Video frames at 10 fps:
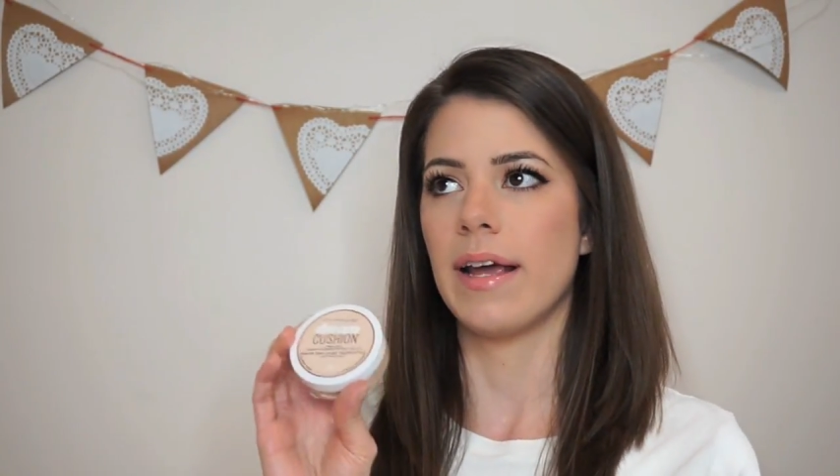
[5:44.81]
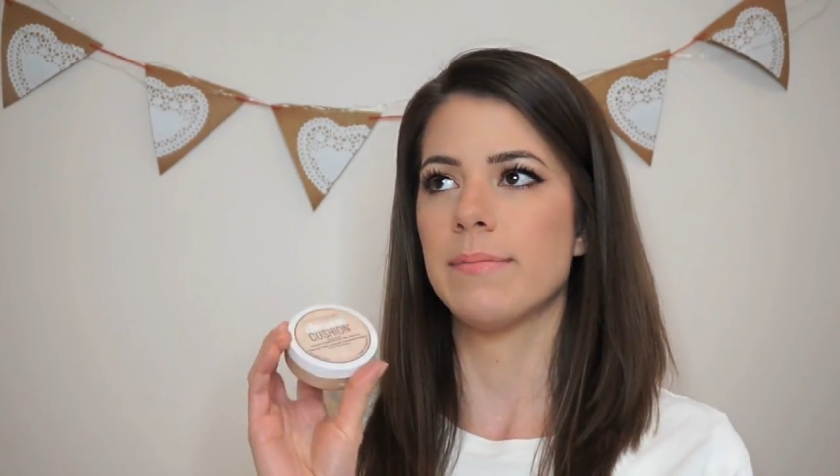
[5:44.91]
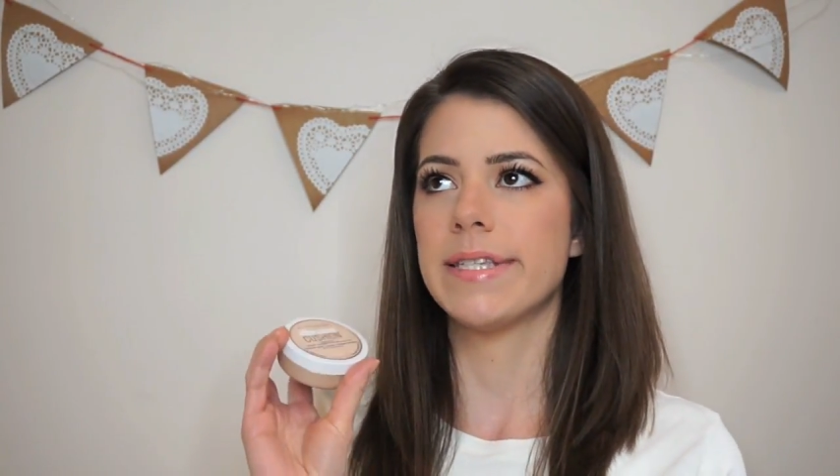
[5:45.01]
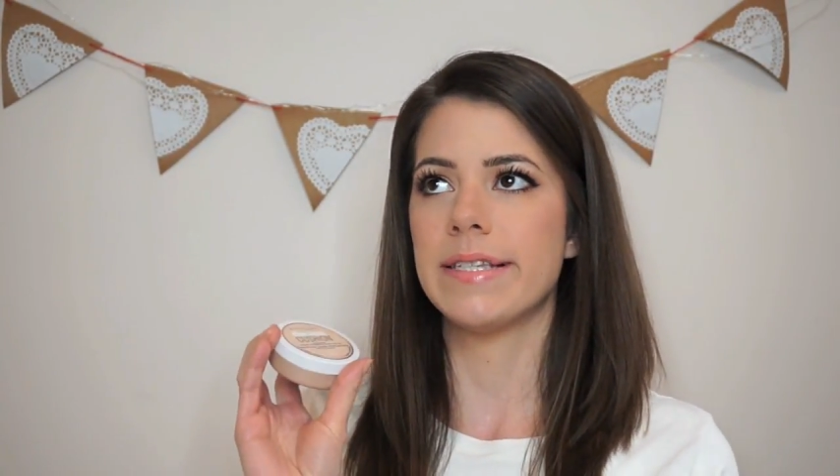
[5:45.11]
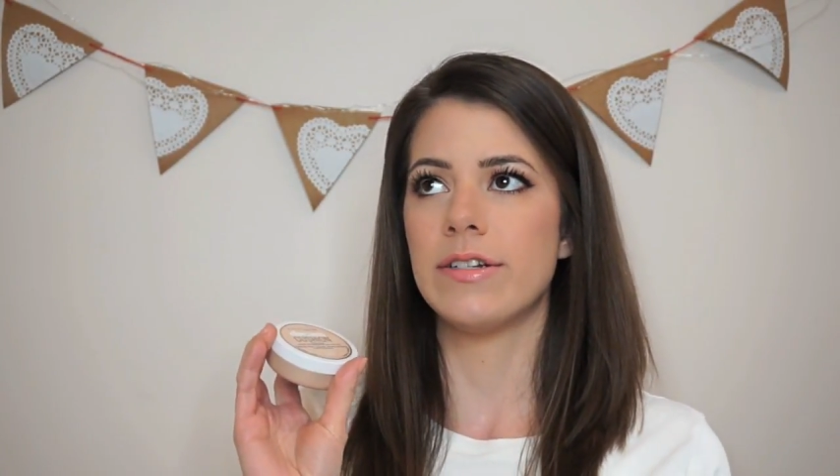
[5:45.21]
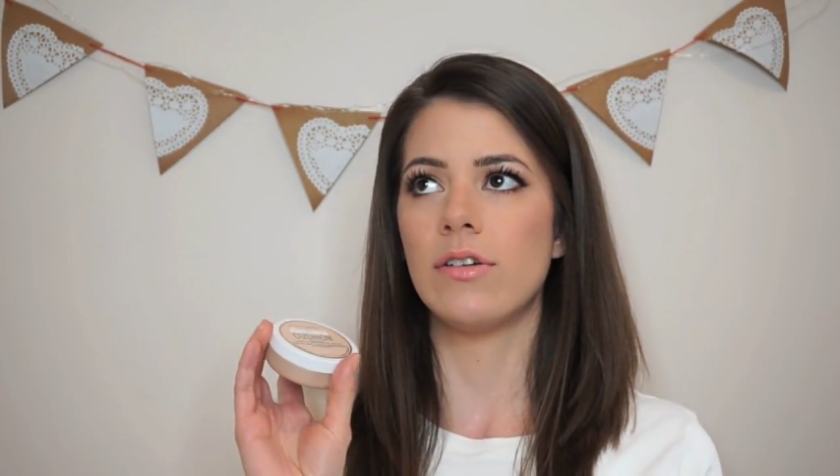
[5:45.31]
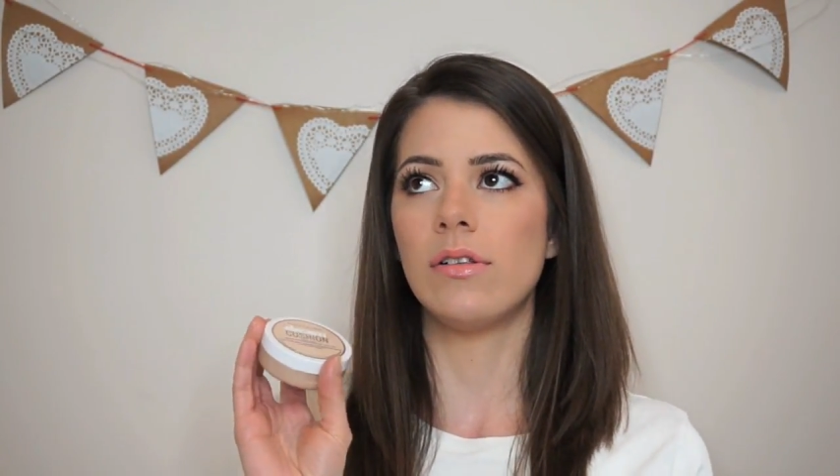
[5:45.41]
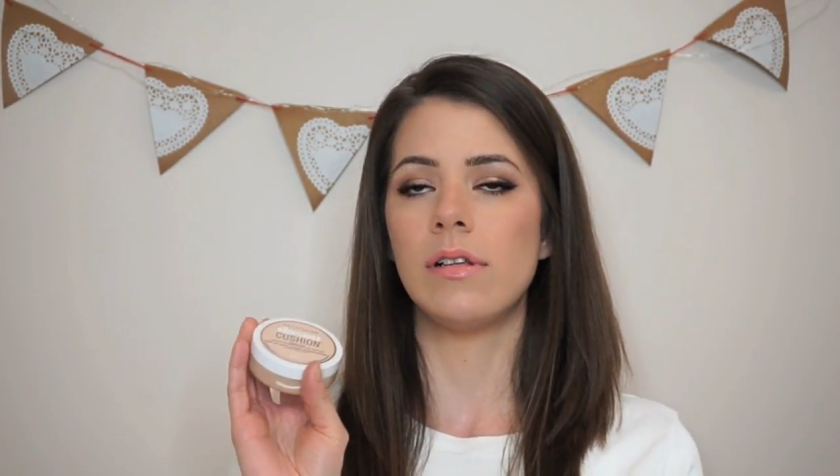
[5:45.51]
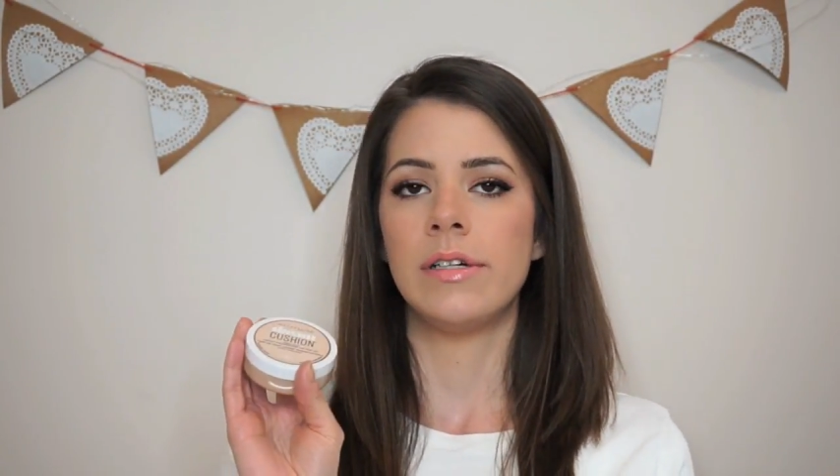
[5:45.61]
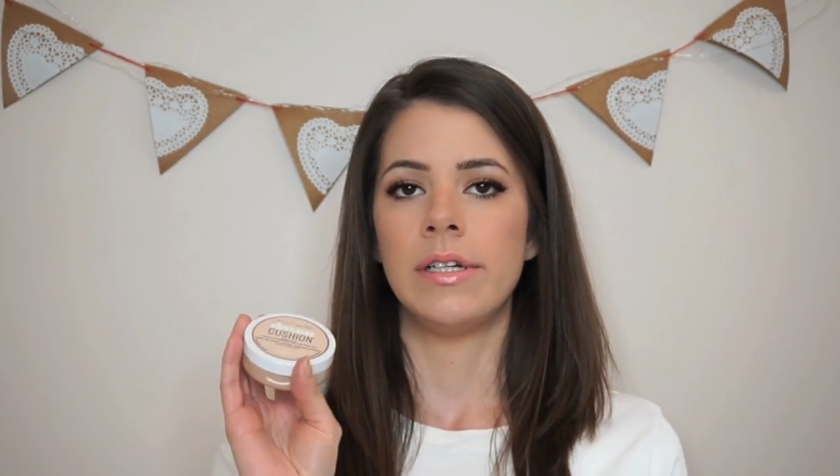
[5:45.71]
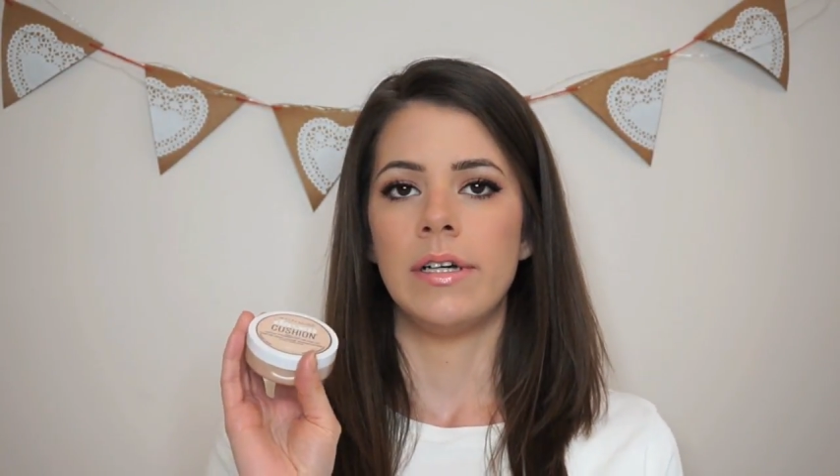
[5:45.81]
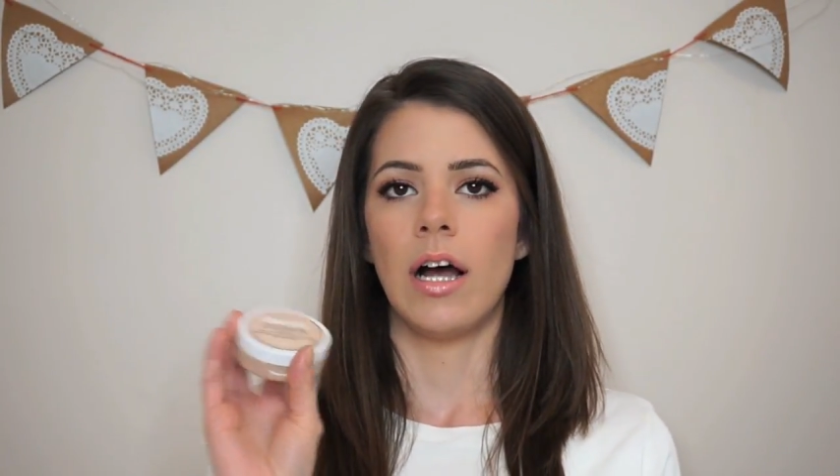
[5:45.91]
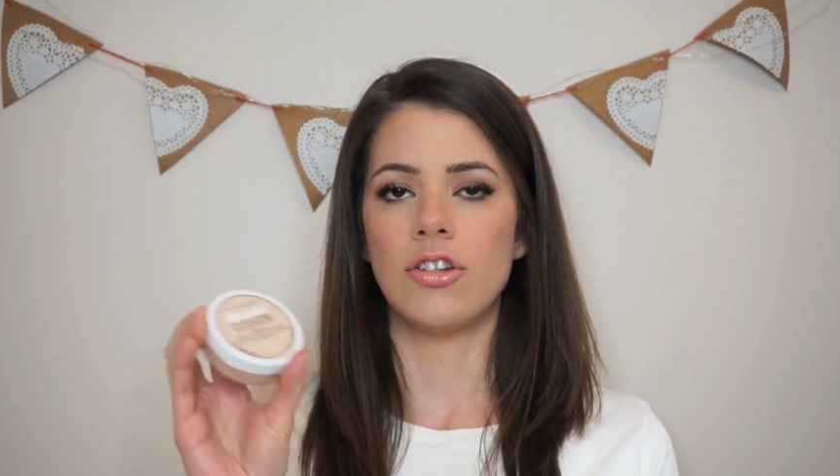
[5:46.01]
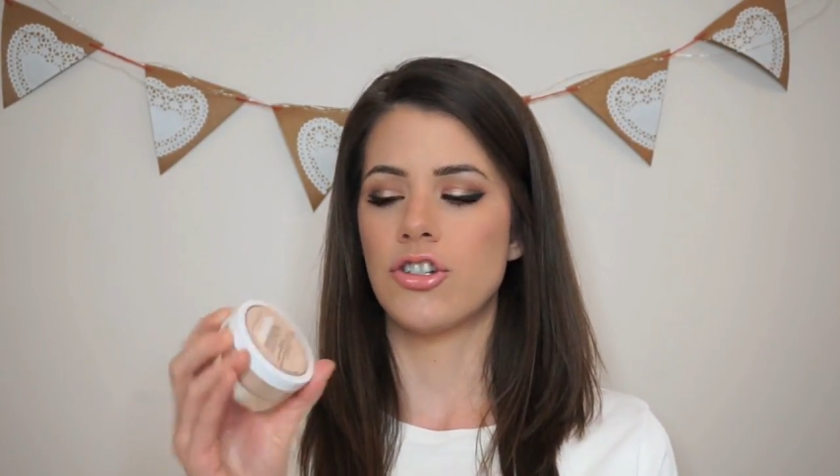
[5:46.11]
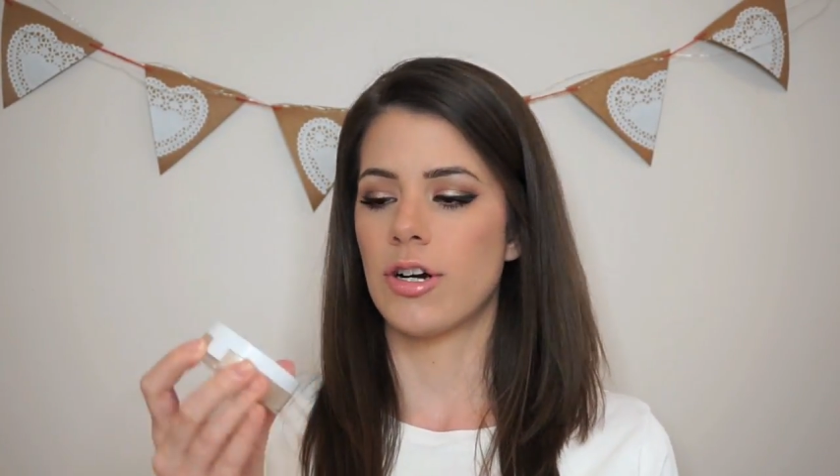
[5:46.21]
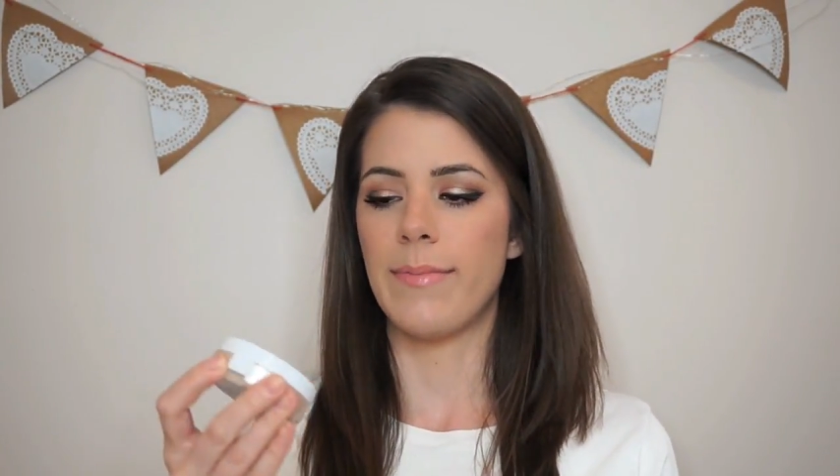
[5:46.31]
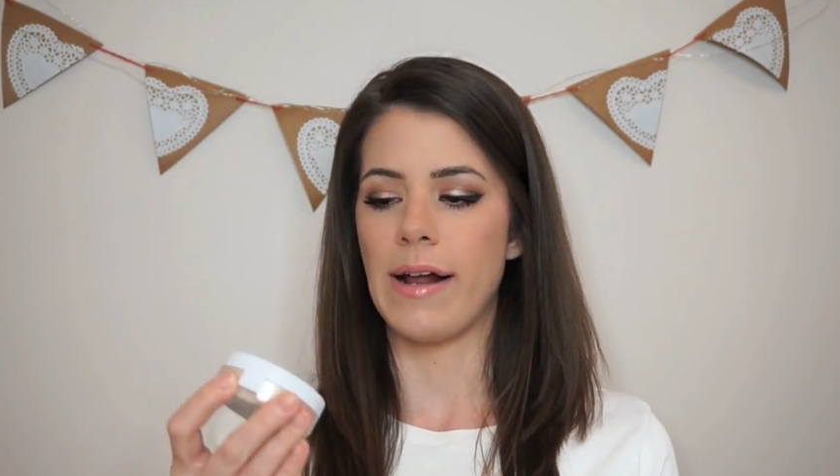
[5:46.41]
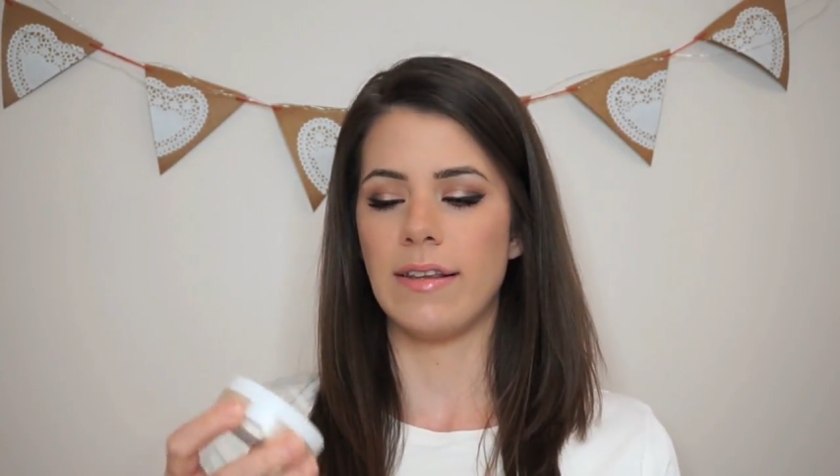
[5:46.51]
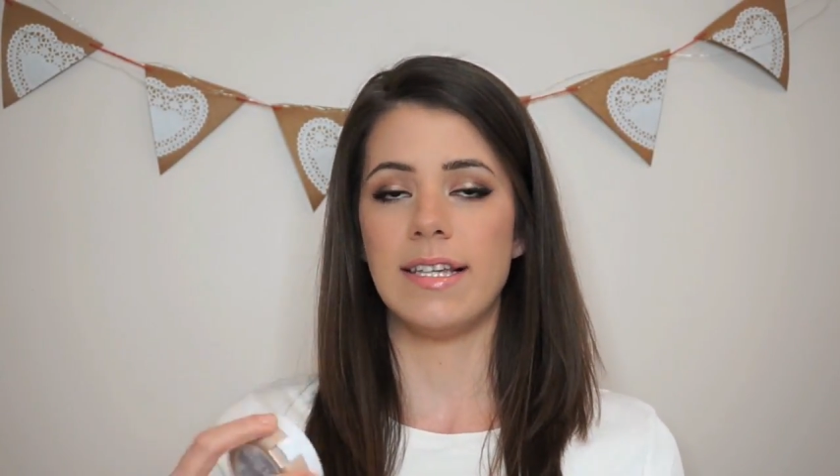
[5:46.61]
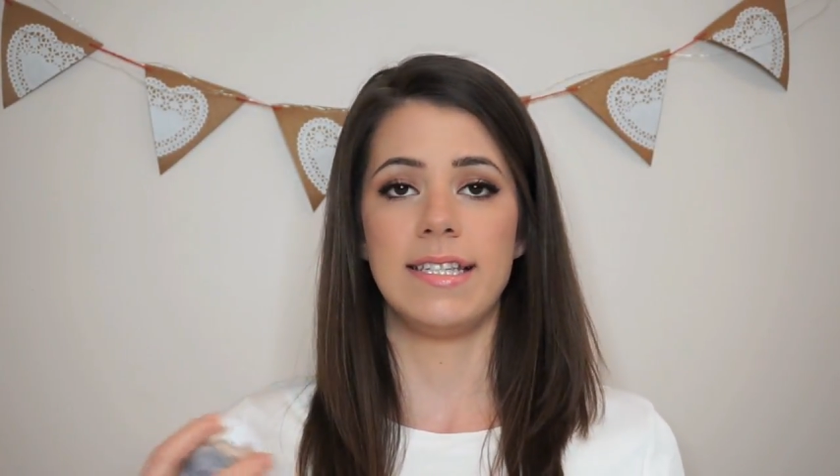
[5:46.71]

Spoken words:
I'm still unsure about it.